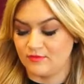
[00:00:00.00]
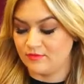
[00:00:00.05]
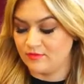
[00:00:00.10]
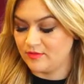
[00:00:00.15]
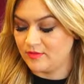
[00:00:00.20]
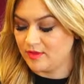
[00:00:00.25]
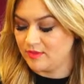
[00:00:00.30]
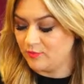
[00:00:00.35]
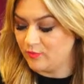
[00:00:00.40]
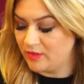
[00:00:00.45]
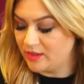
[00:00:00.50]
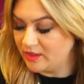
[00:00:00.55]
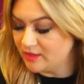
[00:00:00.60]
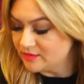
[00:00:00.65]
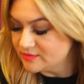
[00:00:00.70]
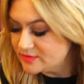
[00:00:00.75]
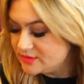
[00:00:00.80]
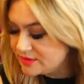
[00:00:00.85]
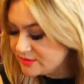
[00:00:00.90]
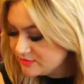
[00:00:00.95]
Then what I'll
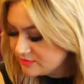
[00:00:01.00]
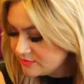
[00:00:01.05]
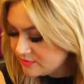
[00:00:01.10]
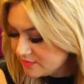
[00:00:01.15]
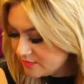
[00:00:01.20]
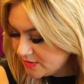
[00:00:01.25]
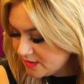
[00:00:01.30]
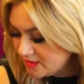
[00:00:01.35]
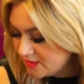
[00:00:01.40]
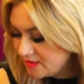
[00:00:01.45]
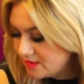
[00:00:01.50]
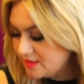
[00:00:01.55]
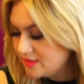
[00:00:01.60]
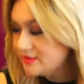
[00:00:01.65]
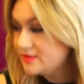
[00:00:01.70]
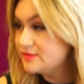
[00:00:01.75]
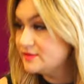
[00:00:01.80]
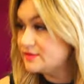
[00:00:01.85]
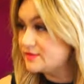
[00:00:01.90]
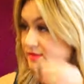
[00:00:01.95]
do
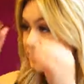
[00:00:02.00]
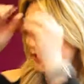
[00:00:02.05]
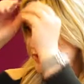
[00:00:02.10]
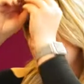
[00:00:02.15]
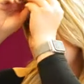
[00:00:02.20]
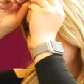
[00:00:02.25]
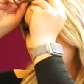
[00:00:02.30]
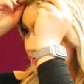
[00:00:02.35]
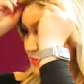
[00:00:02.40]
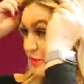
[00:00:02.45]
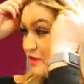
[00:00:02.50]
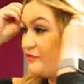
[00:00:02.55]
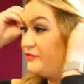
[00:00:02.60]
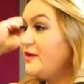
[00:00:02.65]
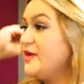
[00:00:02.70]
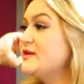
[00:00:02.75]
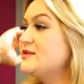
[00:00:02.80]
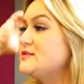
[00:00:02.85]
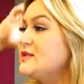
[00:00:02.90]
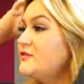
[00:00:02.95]
is just
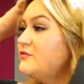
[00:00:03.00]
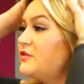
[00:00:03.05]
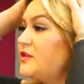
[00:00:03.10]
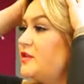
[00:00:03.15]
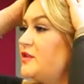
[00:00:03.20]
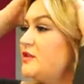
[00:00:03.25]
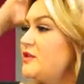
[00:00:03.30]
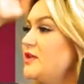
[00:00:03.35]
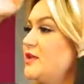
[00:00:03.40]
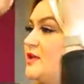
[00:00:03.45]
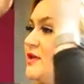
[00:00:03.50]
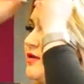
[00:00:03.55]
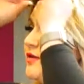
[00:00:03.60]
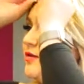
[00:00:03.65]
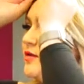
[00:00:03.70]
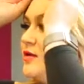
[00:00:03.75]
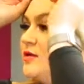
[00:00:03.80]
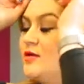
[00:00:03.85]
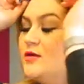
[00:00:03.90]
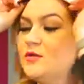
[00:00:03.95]
perfect everything,
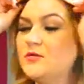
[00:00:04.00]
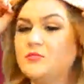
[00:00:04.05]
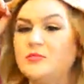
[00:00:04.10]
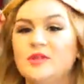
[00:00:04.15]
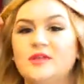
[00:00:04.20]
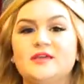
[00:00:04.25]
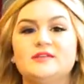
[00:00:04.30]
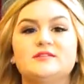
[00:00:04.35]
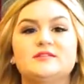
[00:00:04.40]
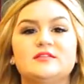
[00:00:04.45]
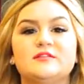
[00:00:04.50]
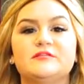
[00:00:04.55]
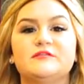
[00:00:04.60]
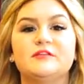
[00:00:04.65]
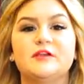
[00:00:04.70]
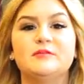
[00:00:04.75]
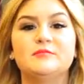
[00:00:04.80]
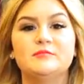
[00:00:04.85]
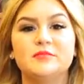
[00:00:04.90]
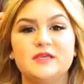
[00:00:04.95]
place the
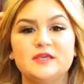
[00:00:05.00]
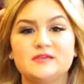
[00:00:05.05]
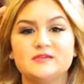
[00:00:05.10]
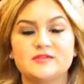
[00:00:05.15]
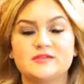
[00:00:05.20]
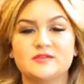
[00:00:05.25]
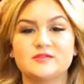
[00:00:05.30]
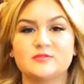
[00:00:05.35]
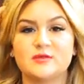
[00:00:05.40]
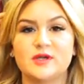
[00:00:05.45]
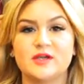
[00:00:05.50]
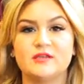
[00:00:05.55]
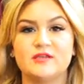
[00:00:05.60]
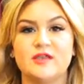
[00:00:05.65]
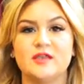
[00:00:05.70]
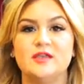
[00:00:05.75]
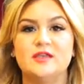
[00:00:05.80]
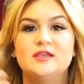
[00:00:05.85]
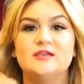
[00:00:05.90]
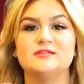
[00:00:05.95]
front pieces where
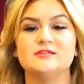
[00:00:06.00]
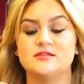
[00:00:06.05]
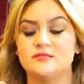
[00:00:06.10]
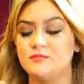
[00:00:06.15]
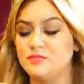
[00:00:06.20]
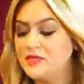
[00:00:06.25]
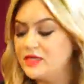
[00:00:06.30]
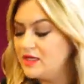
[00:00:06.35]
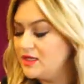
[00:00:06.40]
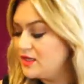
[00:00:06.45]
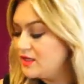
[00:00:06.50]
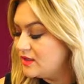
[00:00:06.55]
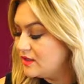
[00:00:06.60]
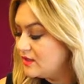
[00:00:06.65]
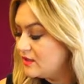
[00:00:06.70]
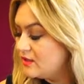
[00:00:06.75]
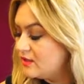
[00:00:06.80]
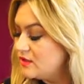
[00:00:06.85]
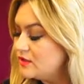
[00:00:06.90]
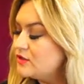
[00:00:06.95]
they need to be,
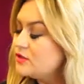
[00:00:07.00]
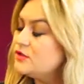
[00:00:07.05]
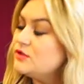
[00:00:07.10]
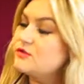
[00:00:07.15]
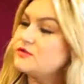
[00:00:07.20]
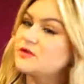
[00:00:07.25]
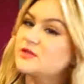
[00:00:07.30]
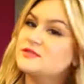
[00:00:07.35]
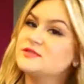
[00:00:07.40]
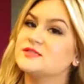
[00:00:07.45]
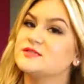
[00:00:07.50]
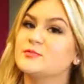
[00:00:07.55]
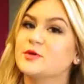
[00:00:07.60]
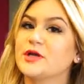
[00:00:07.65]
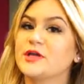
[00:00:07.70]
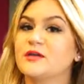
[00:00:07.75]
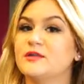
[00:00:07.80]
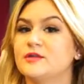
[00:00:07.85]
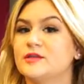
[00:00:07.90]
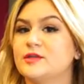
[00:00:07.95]
you can
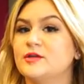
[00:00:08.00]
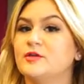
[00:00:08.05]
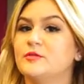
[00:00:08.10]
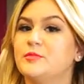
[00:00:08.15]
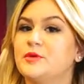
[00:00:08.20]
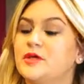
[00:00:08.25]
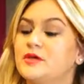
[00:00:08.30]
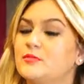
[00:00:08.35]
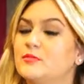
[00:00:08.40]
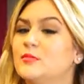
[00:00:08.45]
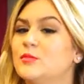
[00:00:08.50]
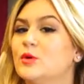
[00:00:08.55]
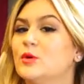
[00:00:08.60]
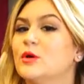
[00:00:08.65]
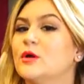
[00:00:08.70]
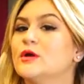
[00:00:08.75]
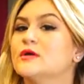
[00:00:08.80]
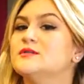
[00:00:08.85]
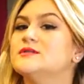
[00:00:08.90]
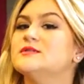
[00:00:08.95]
spray a little bit
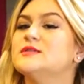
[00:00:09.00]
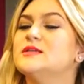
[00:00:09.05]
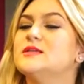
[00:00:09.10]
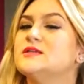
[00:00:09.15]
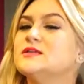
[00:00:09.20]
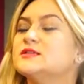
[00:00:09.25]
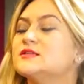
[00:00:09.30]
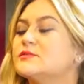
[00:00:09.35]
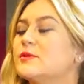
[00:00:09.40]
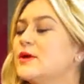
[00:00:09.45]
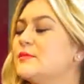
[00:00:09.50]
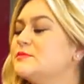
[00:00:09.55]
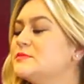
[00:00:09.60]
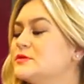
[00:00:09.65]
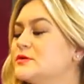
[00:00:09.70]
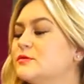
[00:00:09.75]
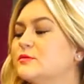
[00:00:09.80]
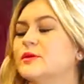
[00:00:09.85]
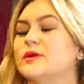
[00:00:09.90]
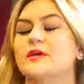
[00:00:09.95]
more City Swept
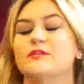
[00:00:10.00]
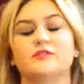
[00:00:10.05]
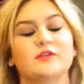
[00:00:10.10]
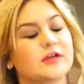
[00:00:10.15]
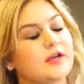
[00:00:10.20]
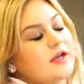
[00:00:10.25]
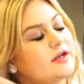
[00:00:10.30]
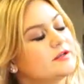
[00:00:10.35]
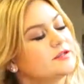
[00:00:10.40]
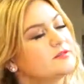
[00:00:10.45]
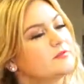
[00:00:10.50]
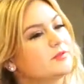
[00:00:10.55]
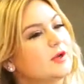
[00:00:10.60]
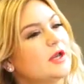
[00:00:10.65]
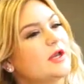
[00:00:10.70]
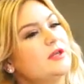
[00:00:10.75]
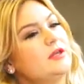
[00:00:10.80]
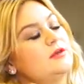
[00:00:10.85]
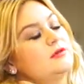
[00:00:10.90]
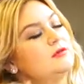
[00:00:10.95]
or whatever
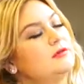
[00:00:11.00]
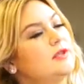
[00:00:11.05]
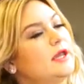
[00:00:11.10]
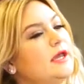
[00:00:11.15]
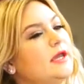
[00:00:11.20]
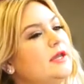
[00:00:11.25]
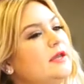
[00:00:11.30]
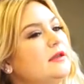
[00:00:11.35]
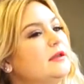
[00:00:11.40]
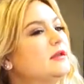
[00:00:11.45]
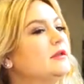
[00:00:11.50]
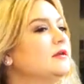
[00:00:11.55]
hairspray you like